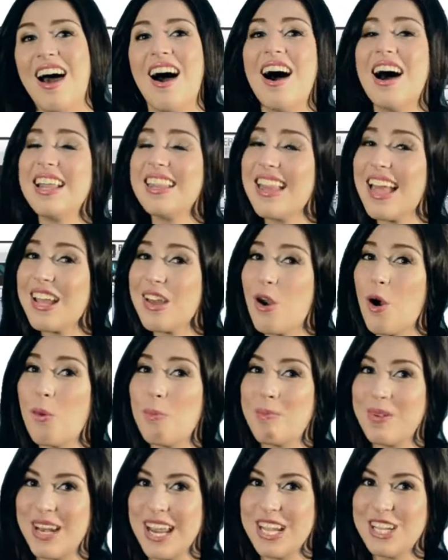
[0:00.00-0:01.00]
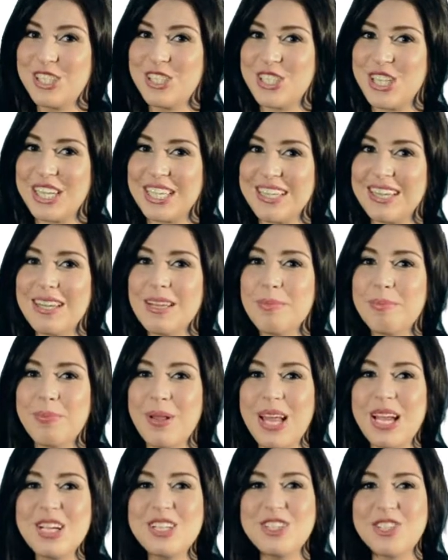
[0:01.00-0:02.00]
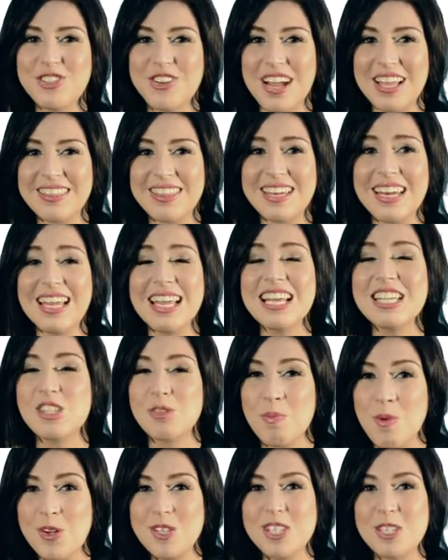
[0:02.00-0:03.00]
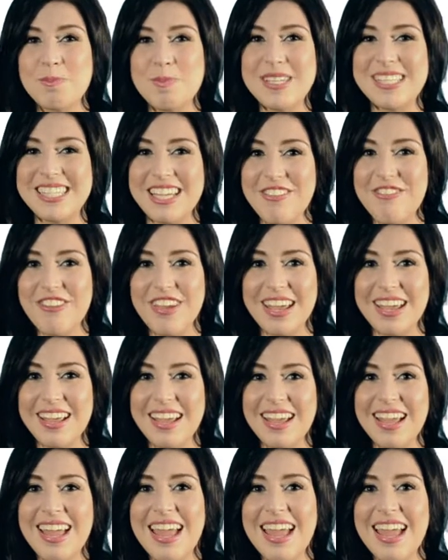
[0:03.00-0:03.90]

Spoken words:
Unlike combination, player strengthening is more specific,